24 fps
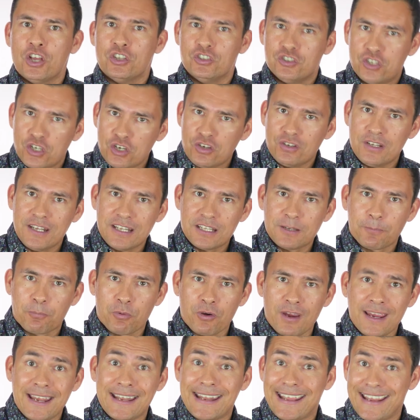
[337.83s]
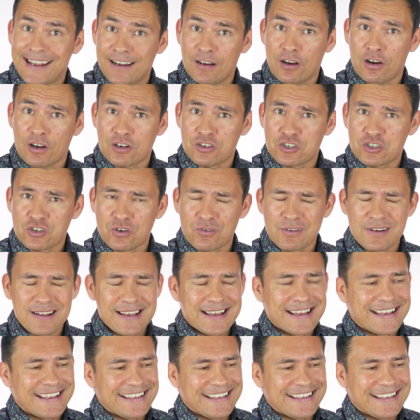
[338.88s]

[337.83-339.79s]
Do you need to bring it in on a shirt?